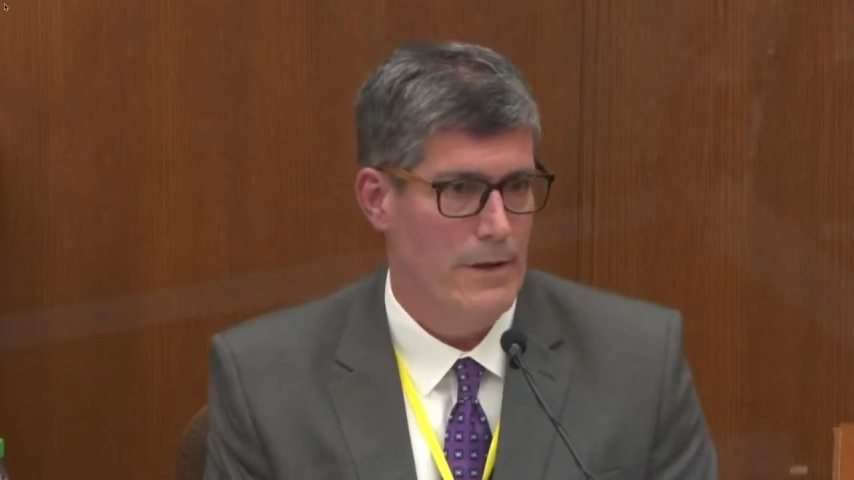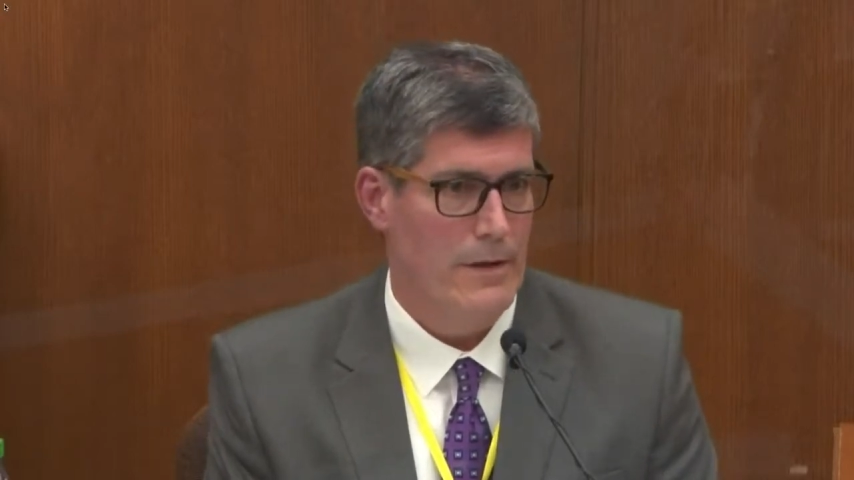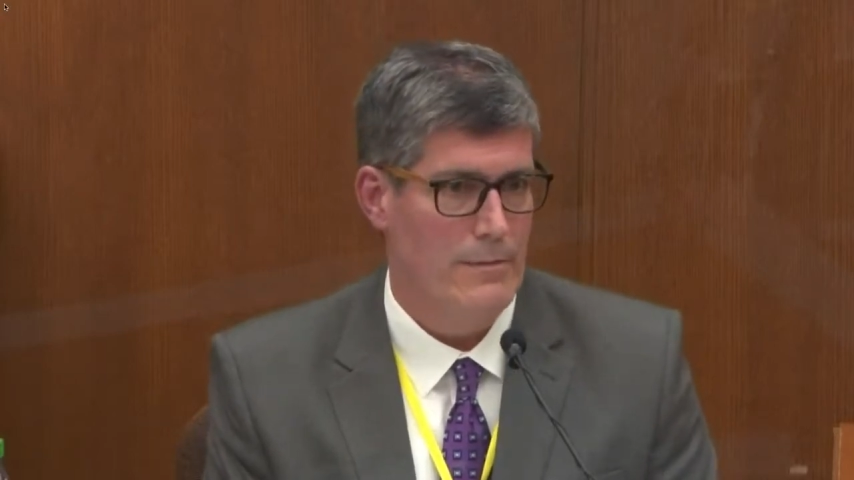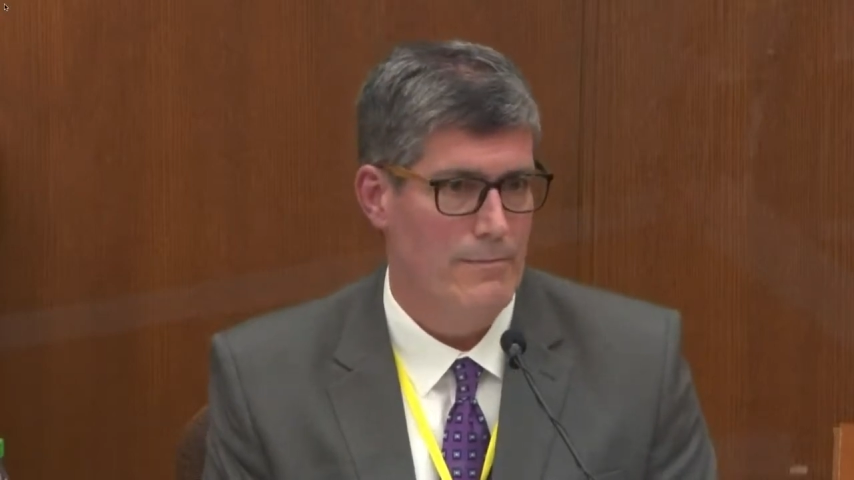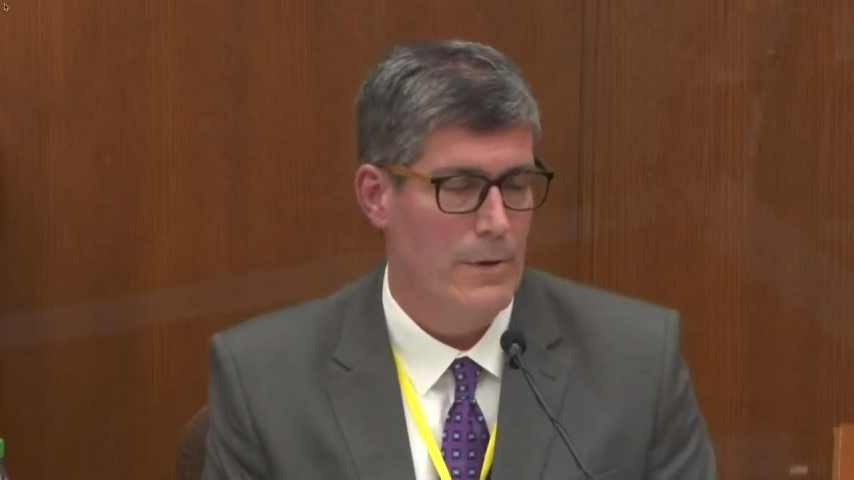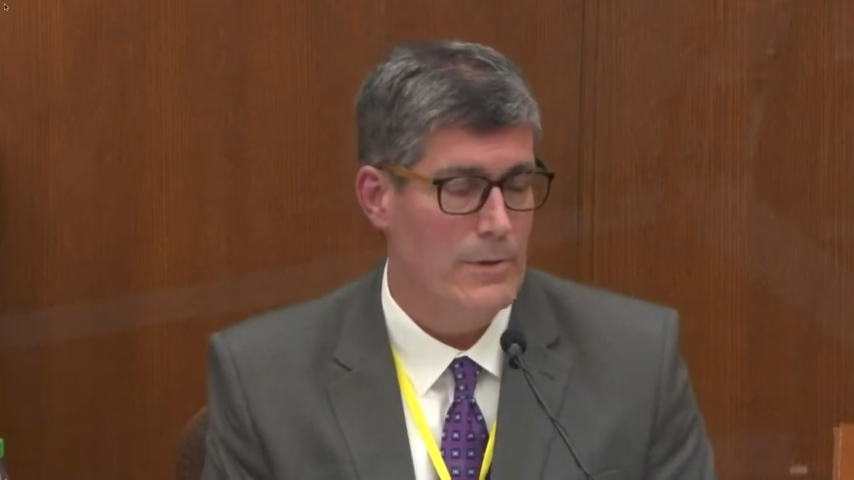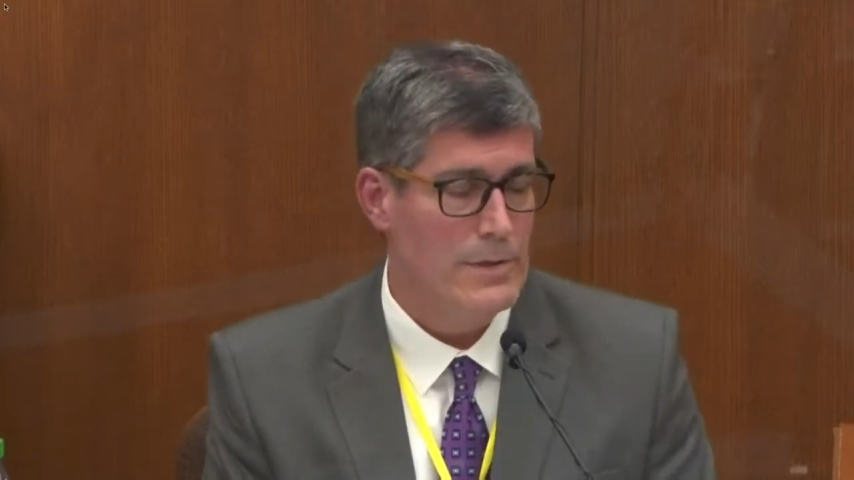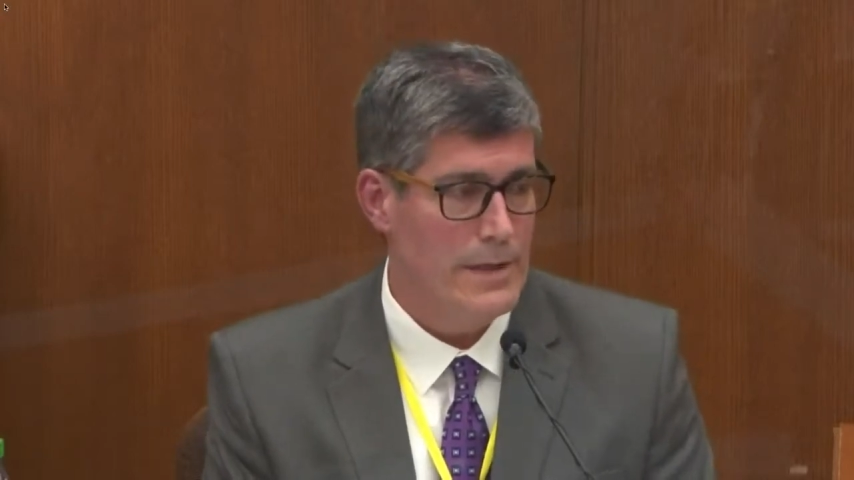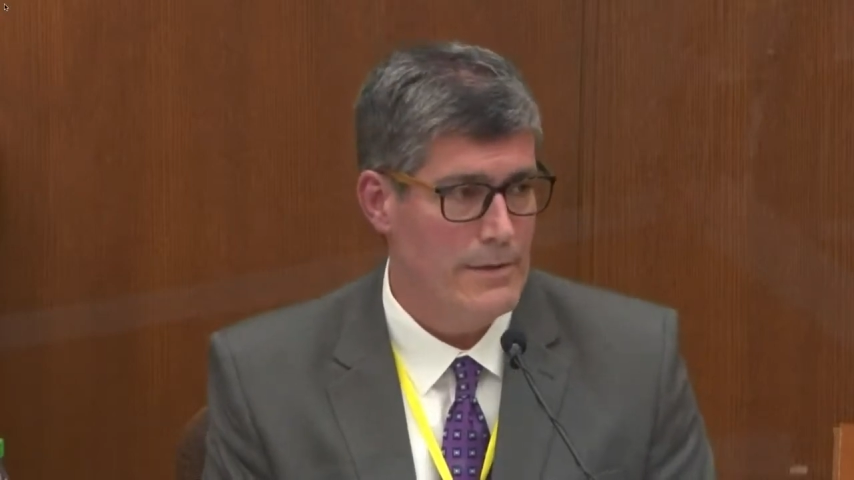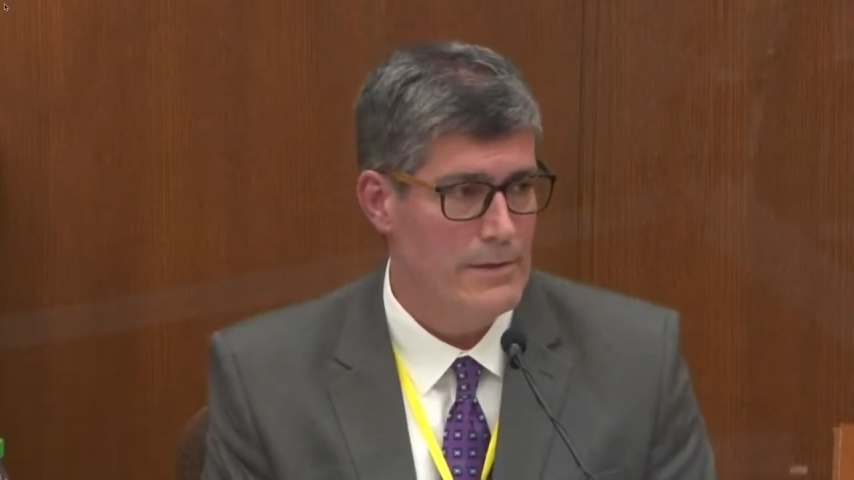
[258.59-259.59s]
Most
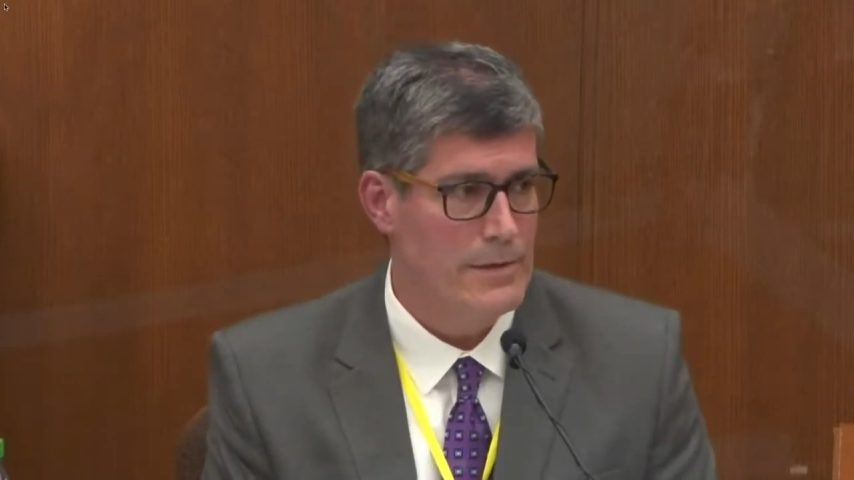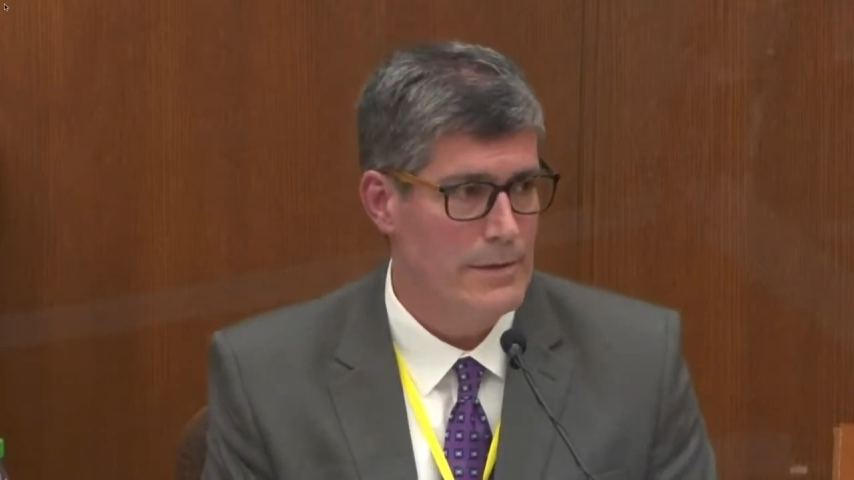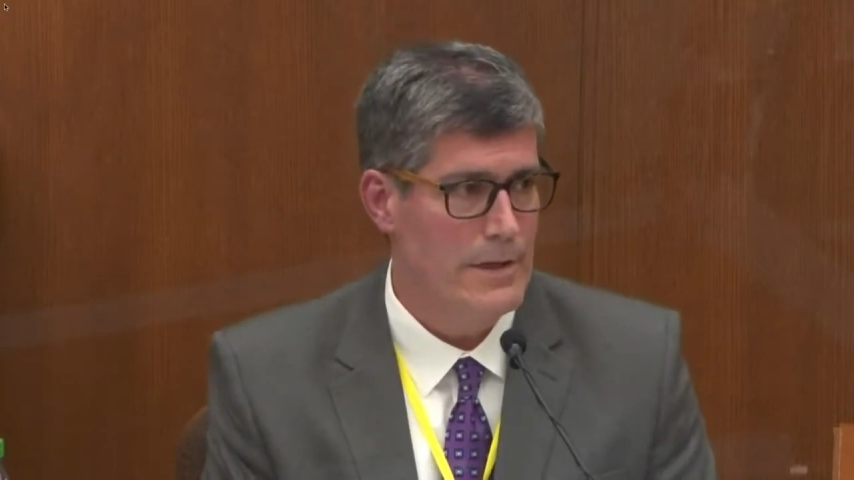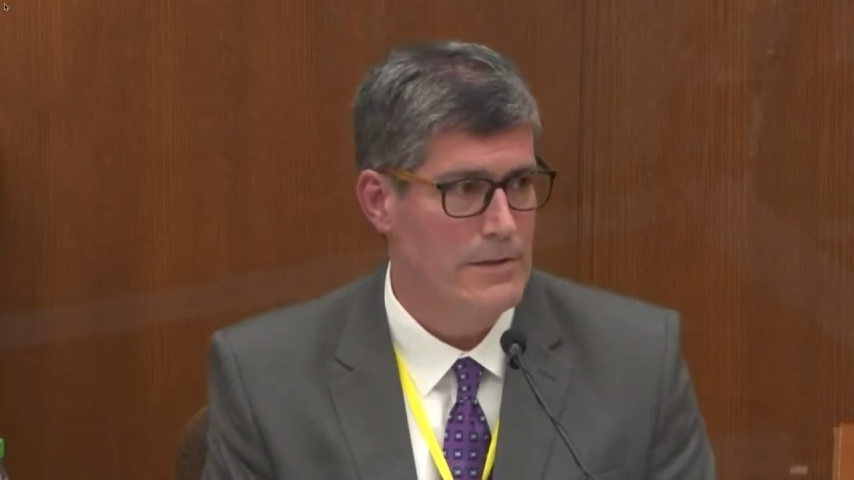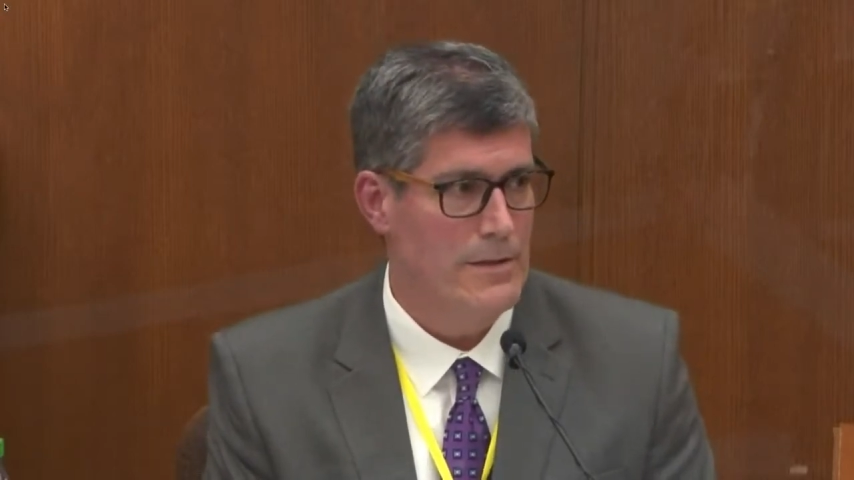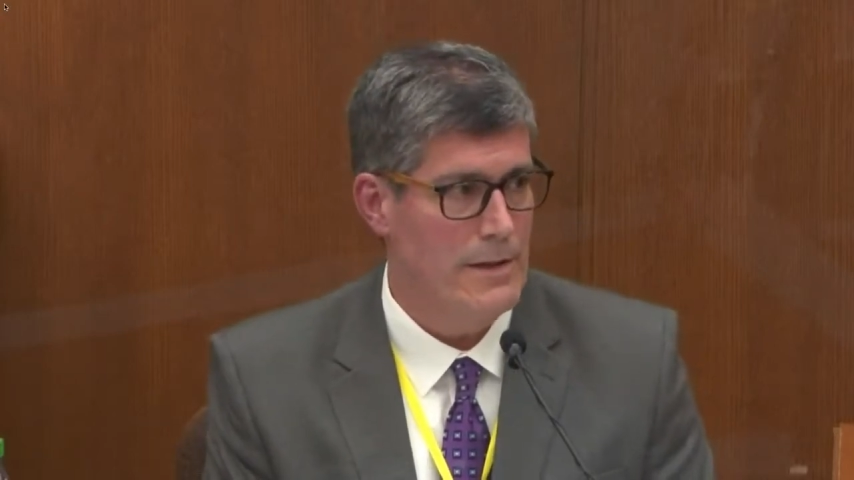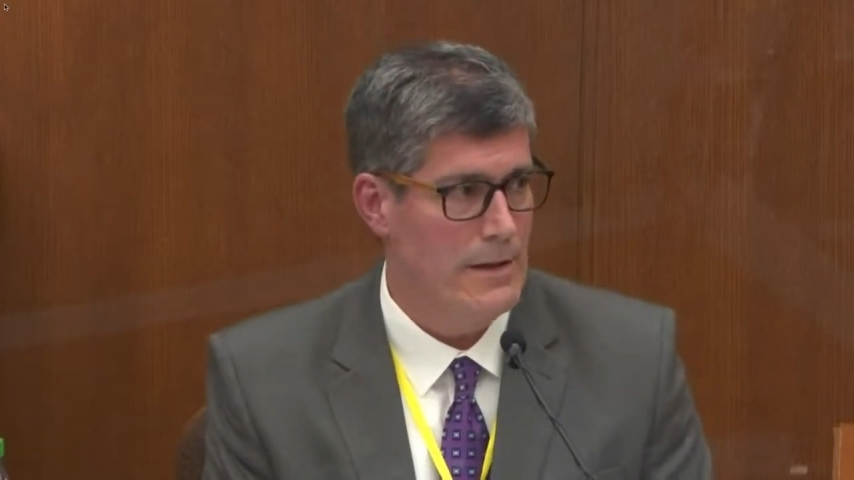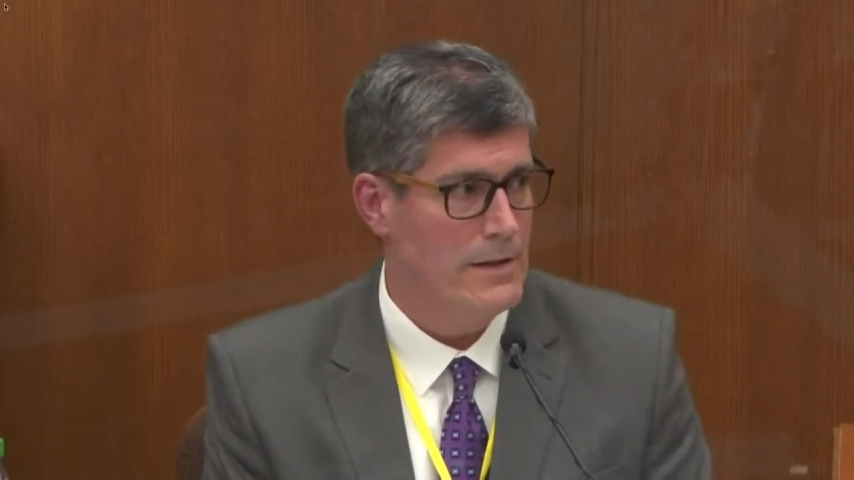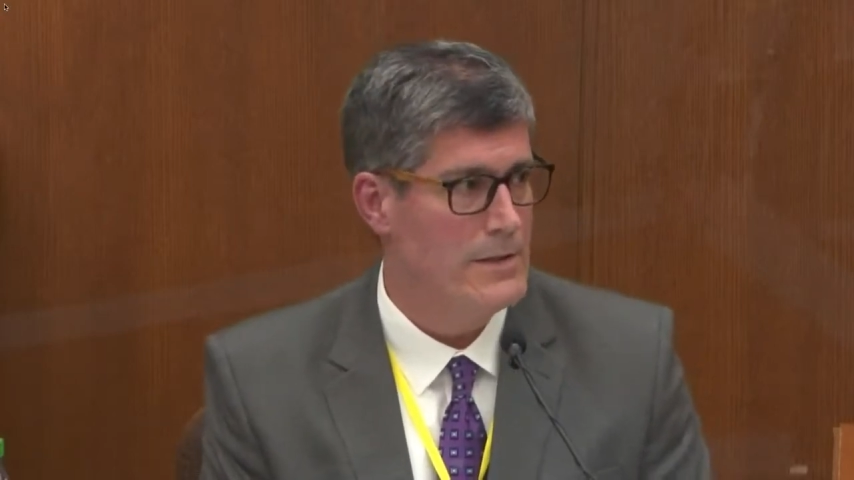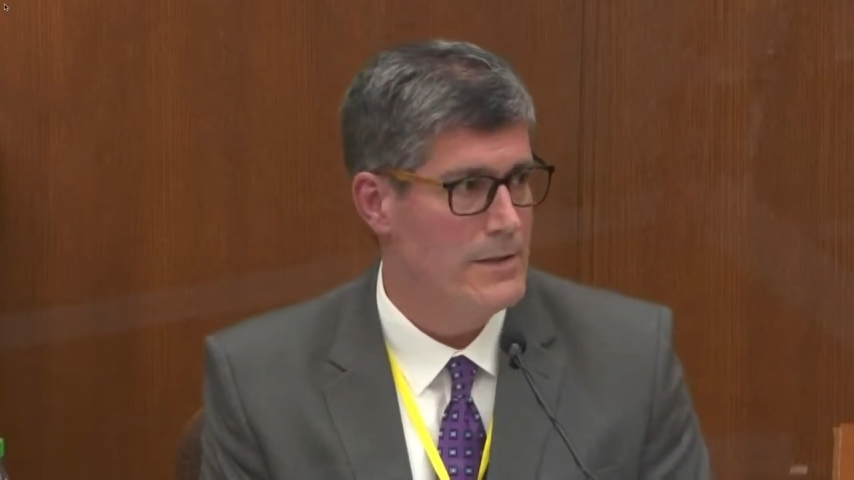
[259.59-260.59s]
death certificates in the
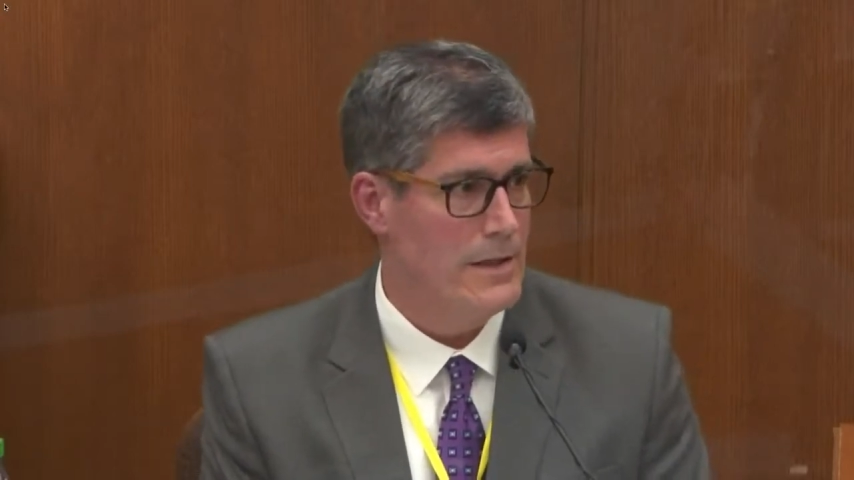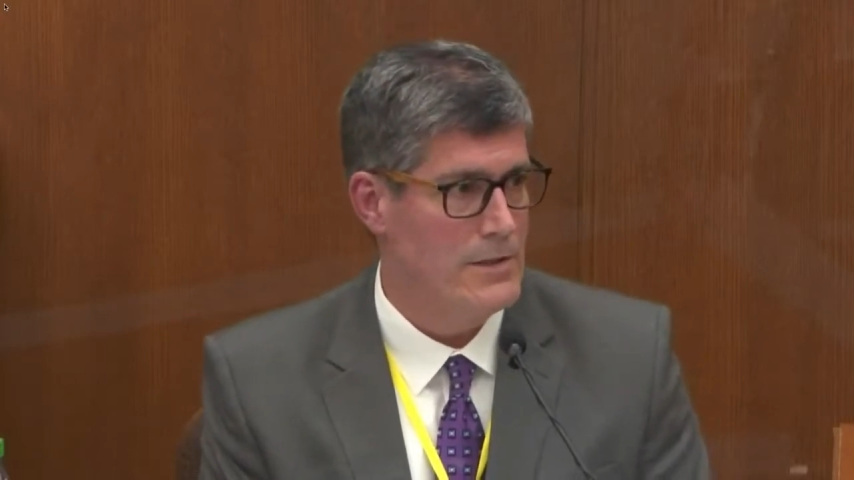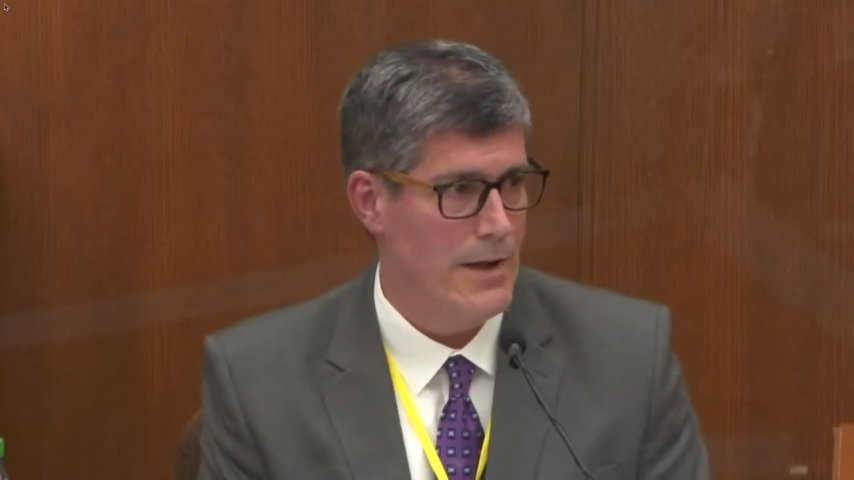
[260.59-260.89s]
United States